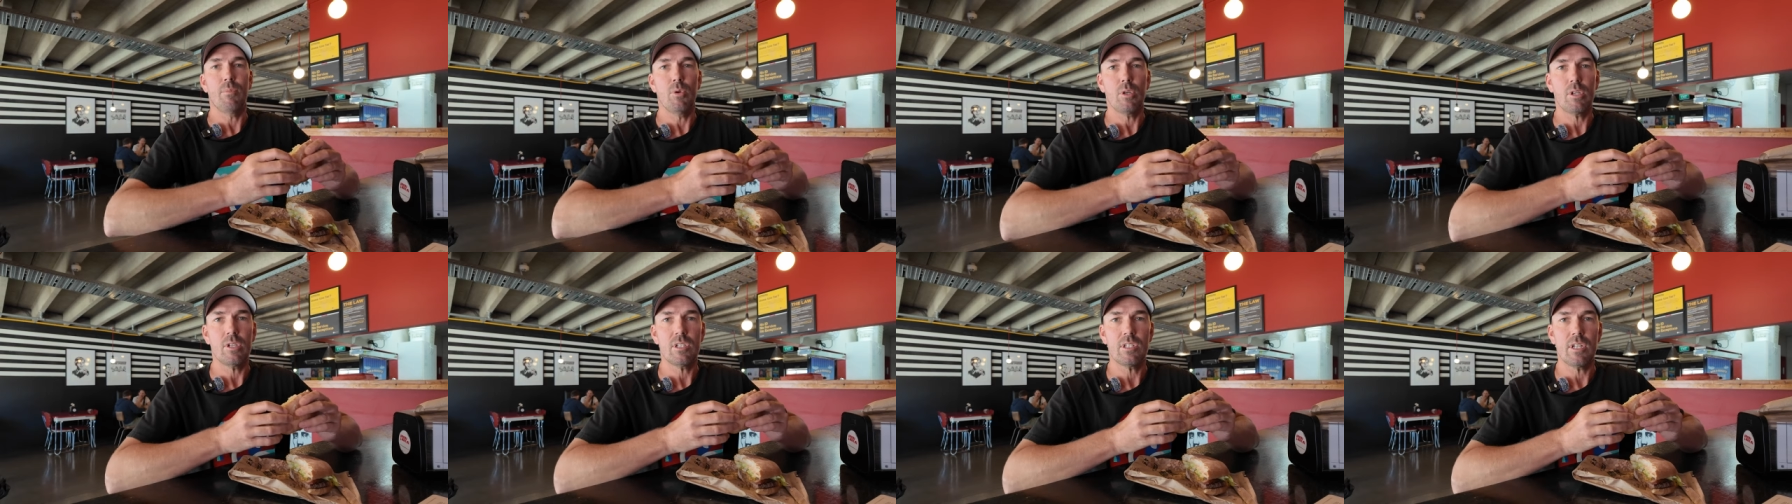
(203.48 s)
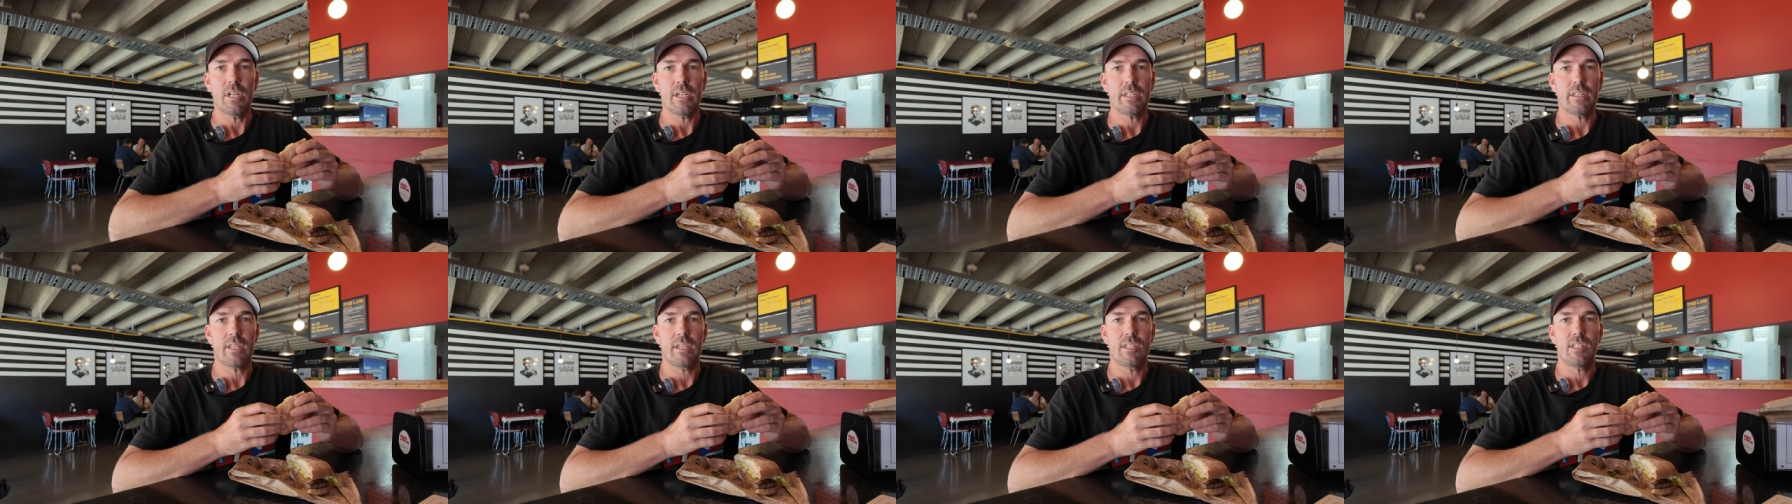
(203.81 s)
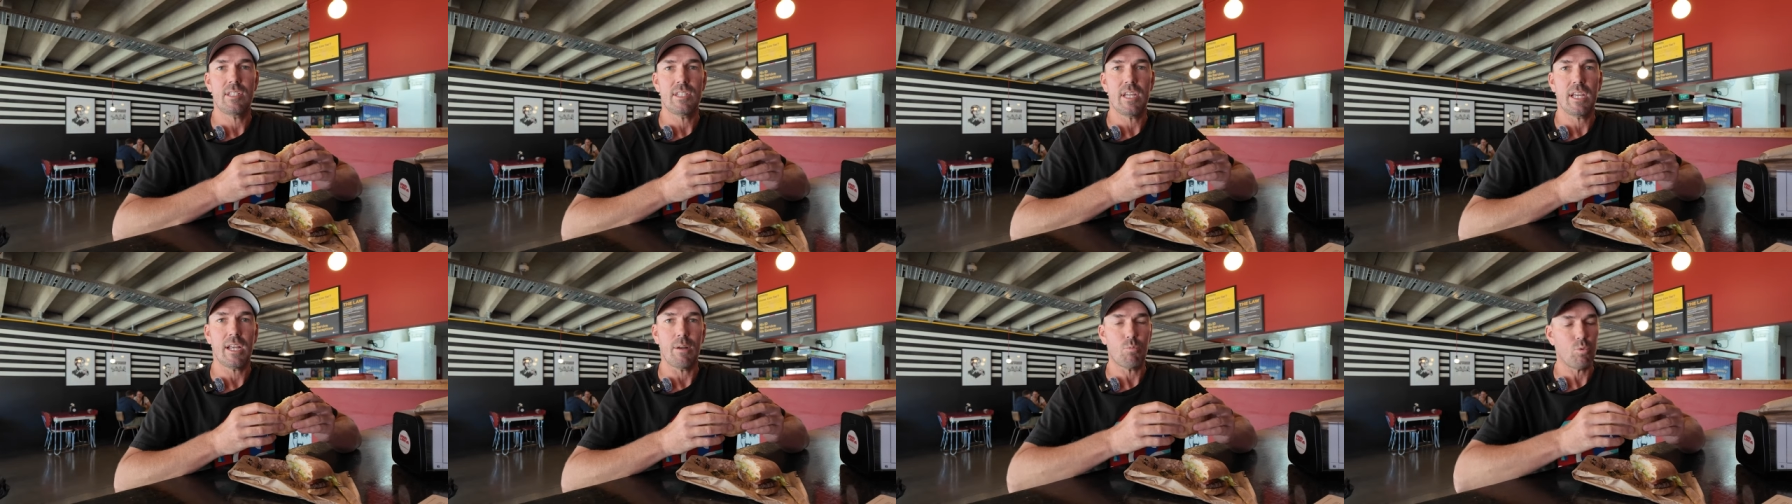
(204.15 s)
some burgers, like, they
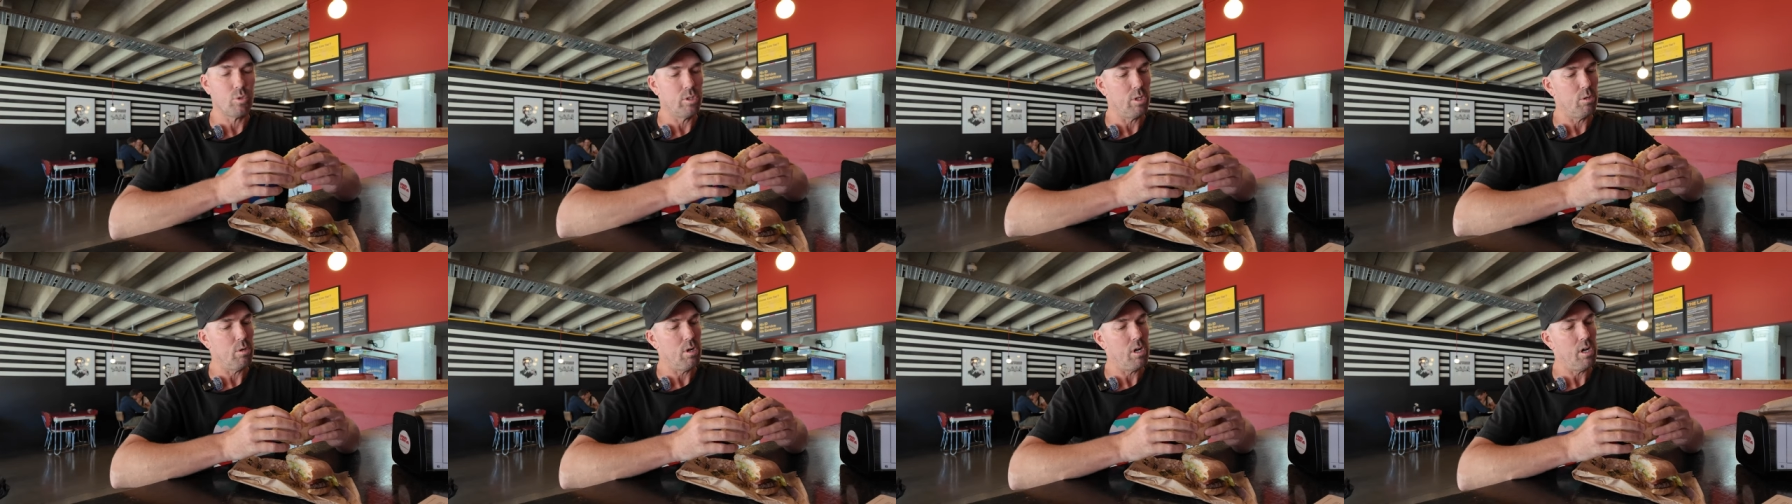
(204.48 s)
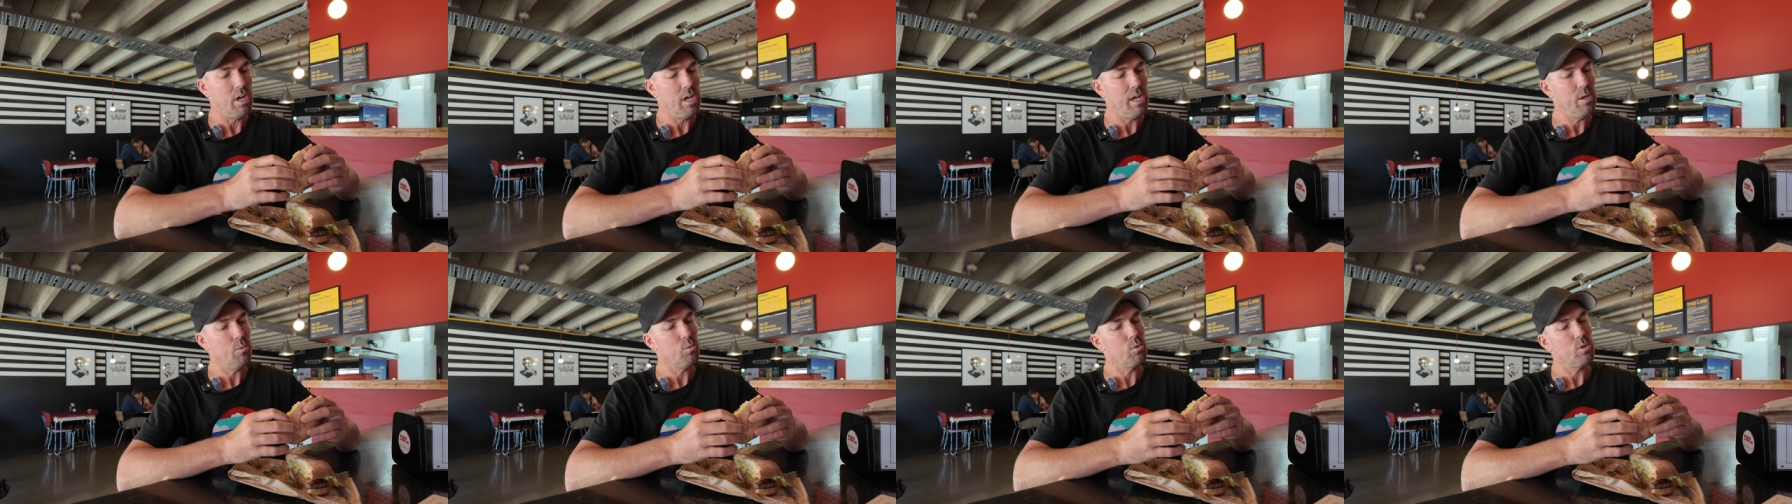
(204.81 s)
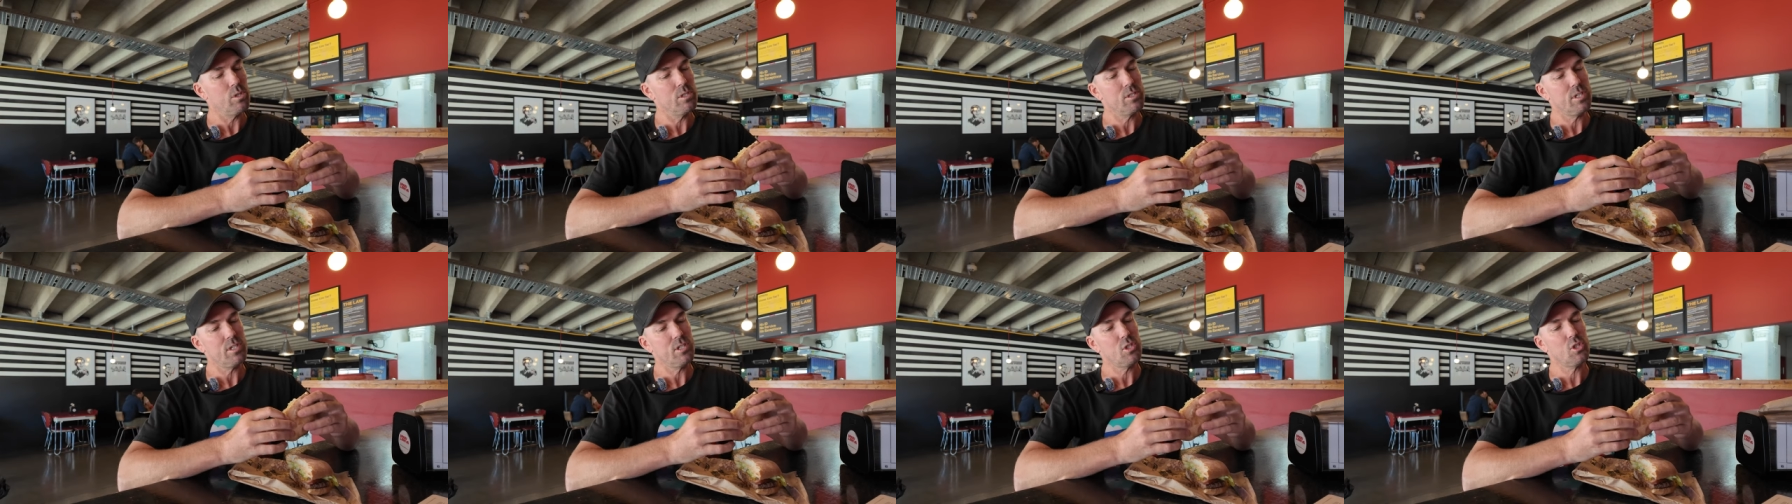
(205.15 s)
stack up real high,
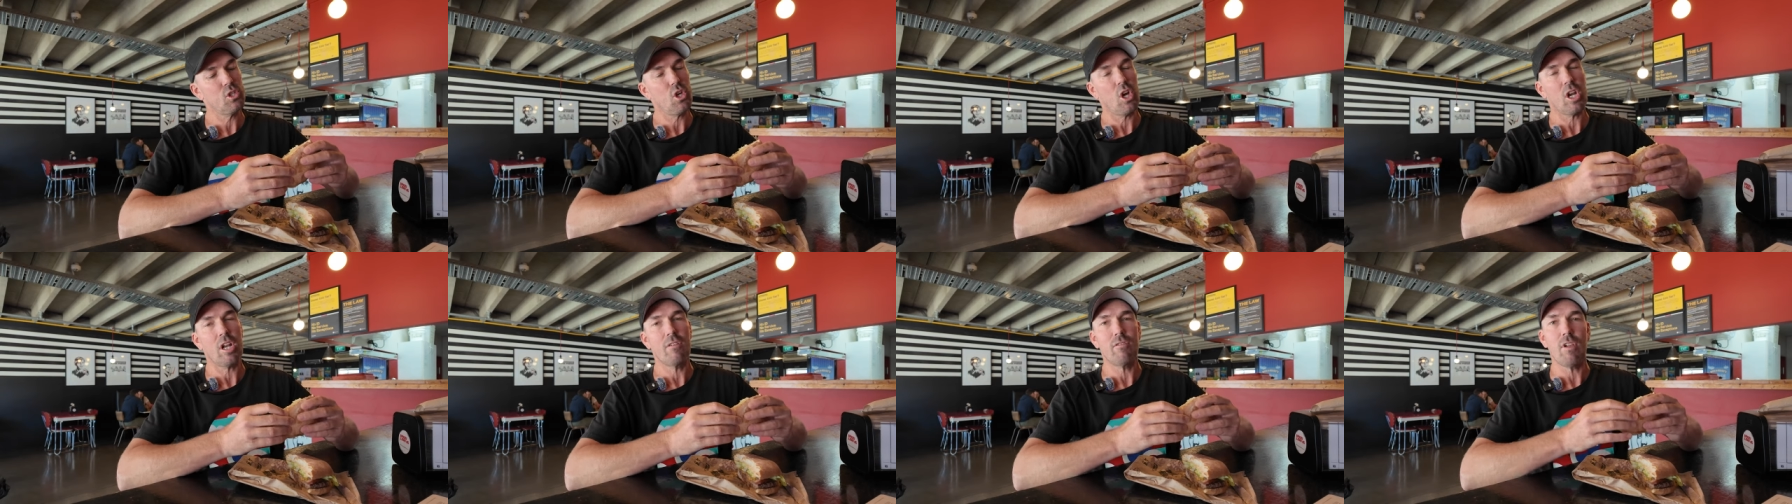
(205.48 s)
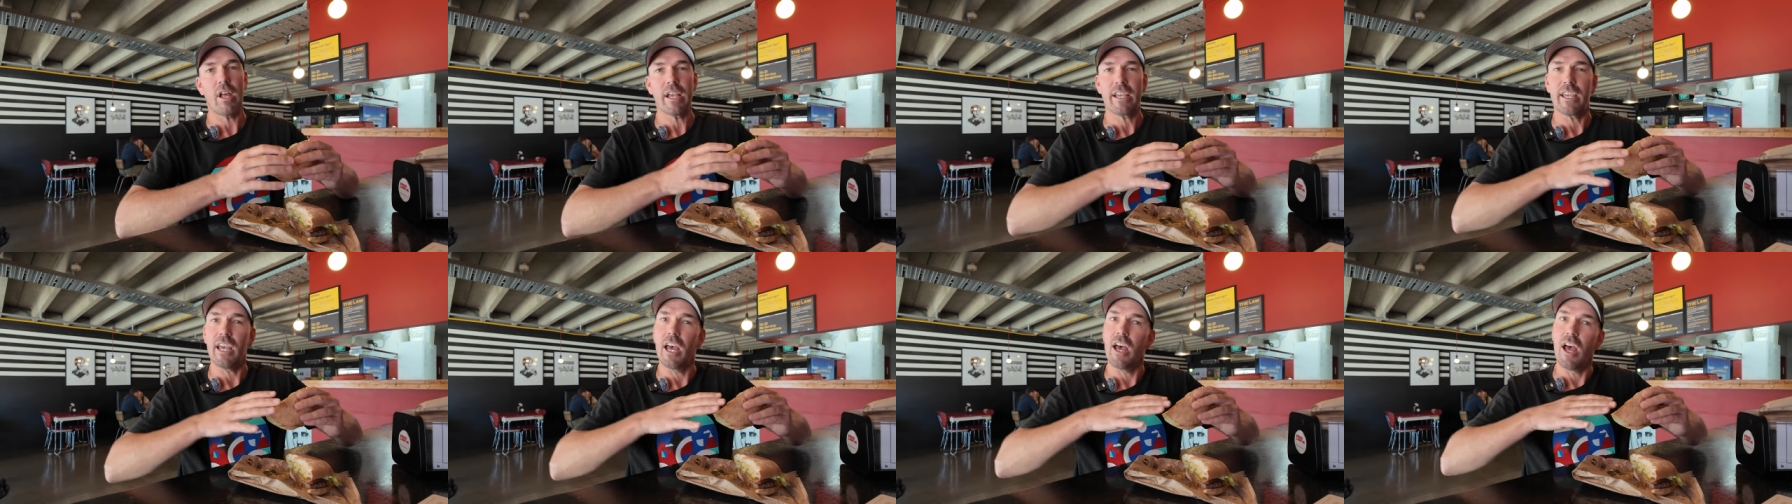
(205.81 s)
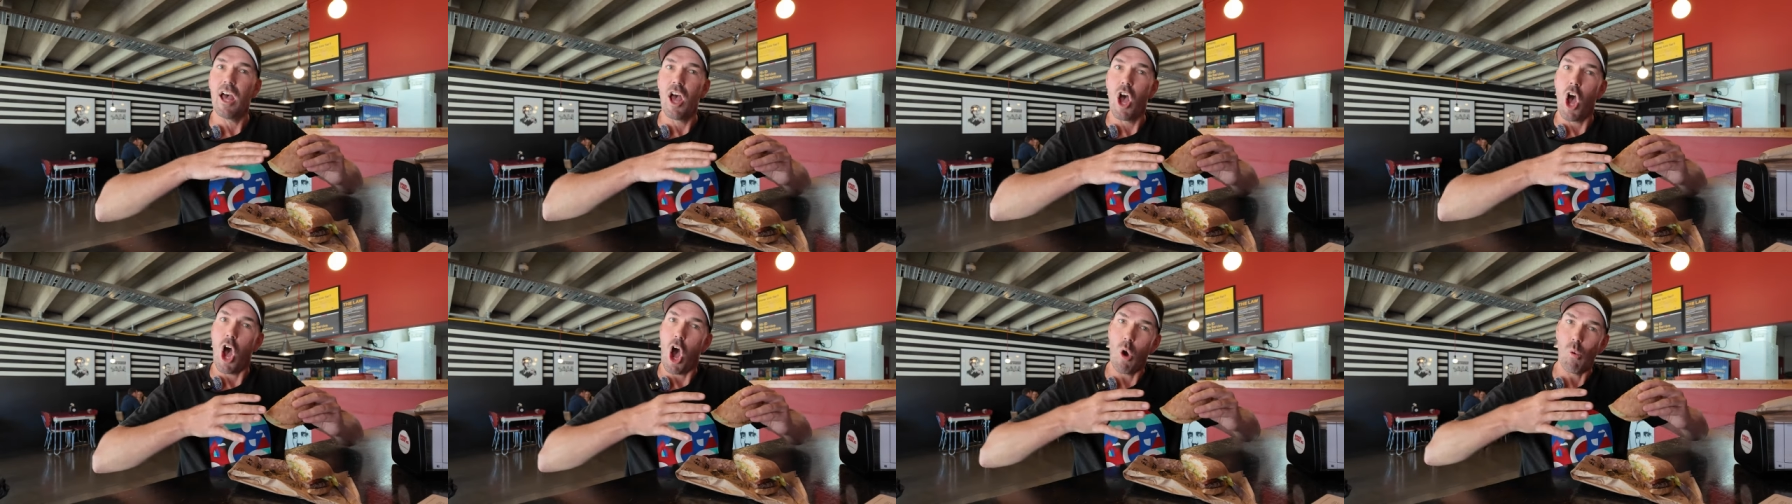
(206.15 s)
whereas this is kind of like
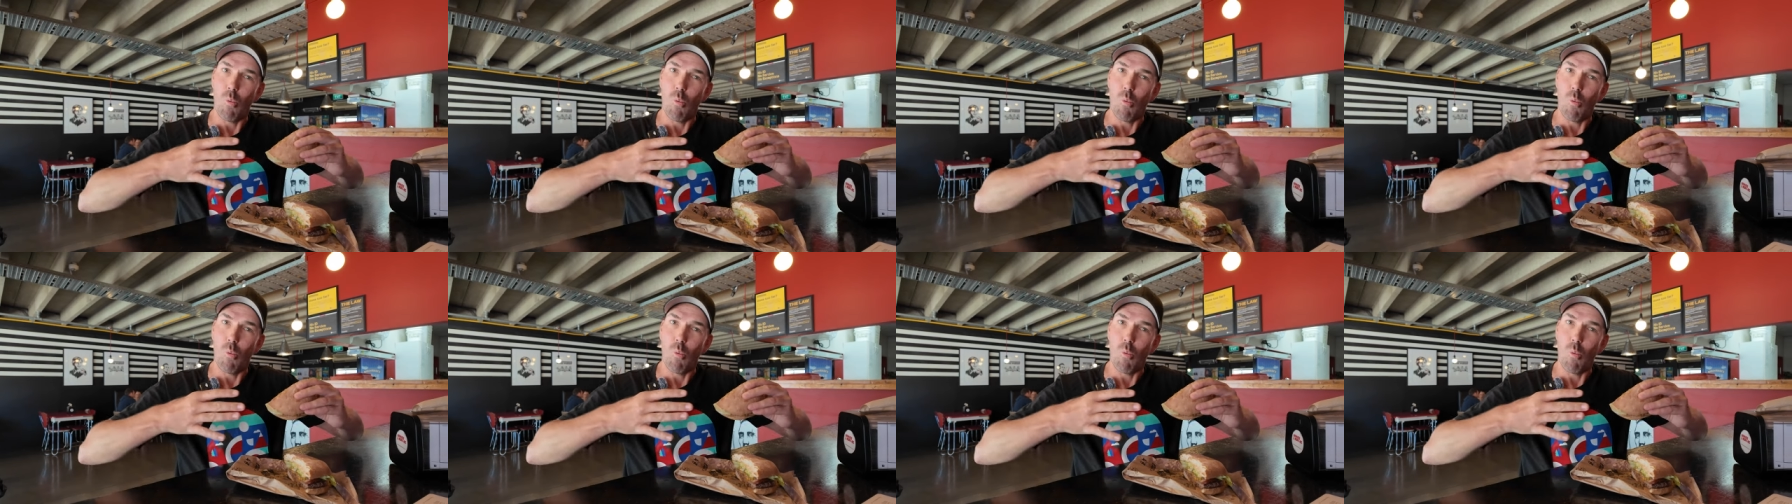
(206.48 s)
a,